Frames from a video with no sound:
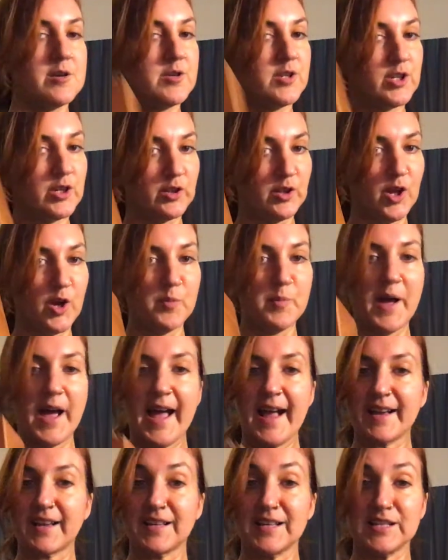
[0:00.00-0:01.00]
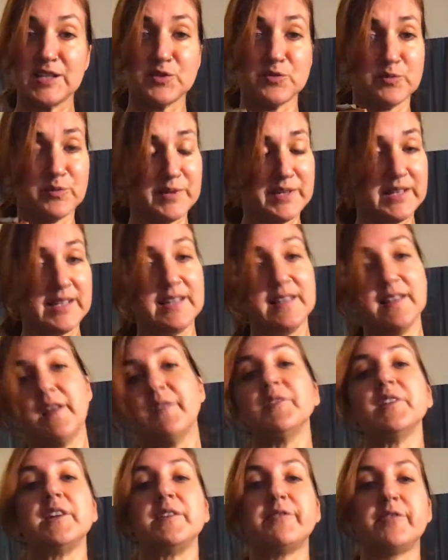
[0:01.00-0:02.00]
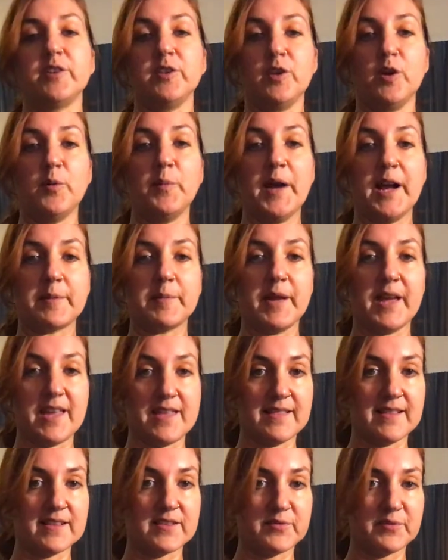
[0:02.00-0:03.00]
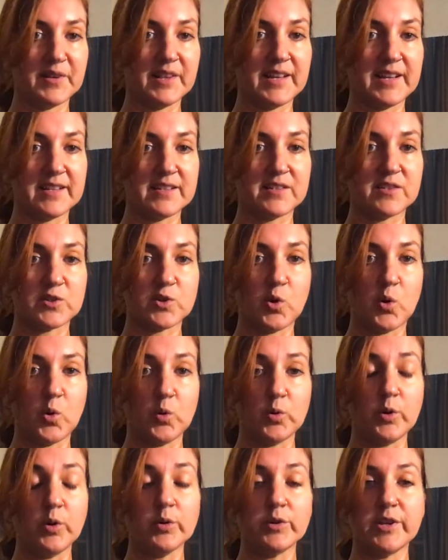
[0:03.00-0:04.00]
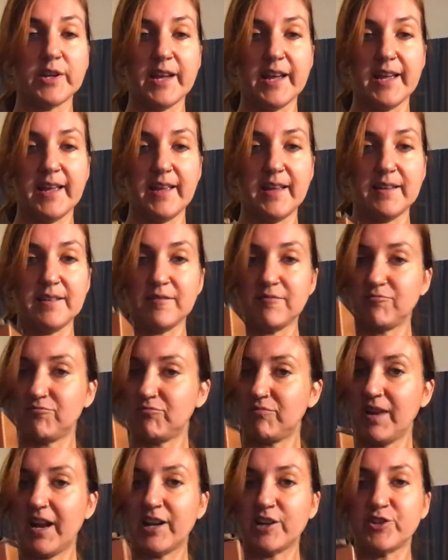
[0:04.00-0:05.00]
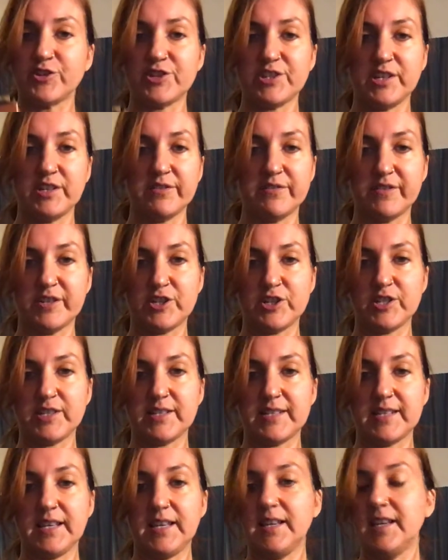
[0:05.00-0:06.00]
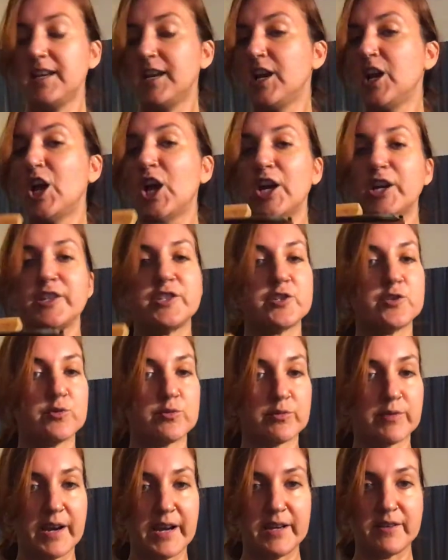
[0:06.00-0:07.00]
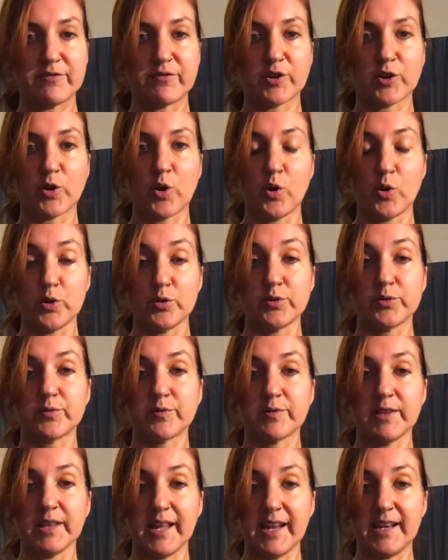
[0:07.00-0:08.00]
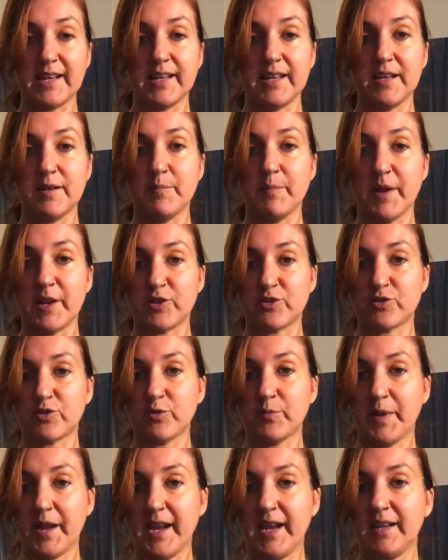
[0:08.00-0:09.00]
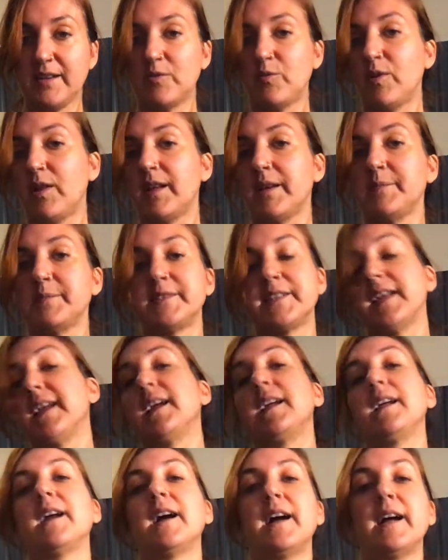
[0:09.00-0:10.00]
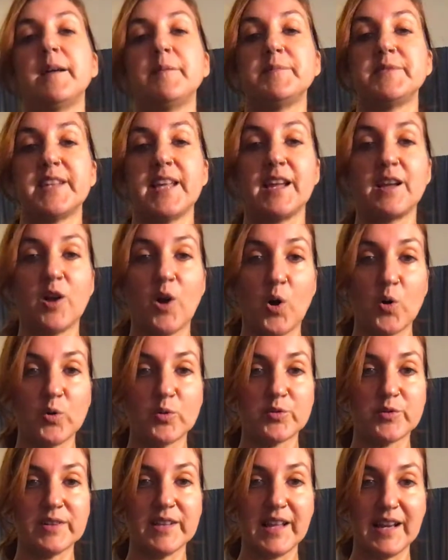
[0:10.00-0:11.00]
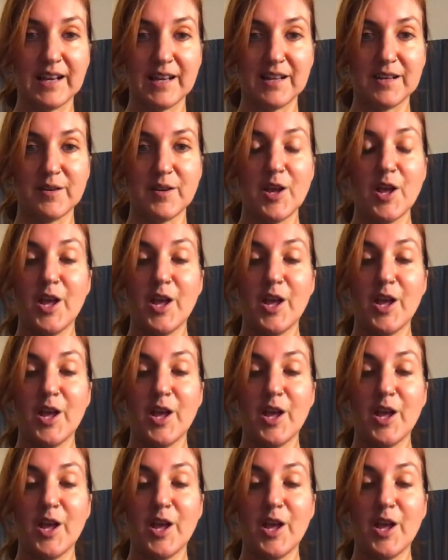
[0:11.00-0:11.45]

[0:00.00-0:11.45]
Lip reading: Your low back, it's really lovely for low back pain that's related to cold and energy deficiency. It's great for cold related menstrual pain. Well, I'm saying cold related